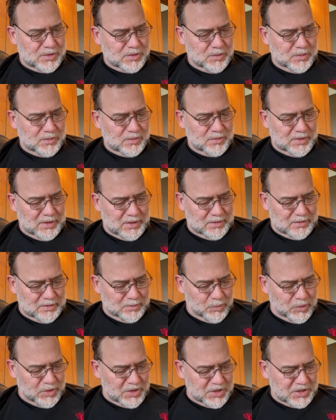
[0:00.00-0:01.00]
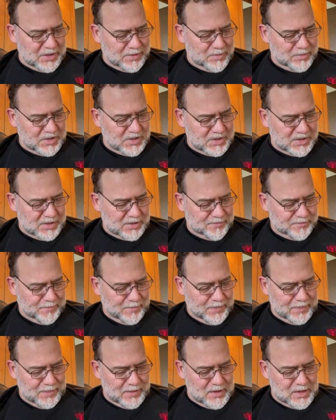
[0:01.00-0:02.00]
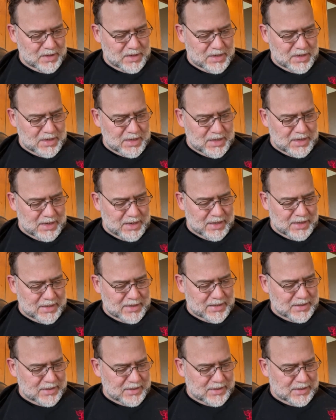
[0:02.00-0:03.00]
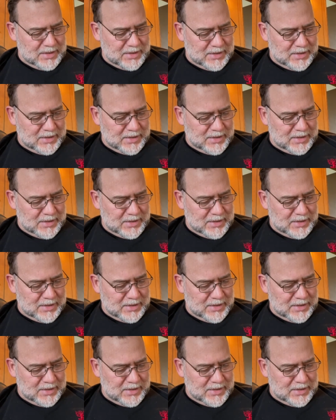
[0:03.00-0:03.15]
the British Embassy, and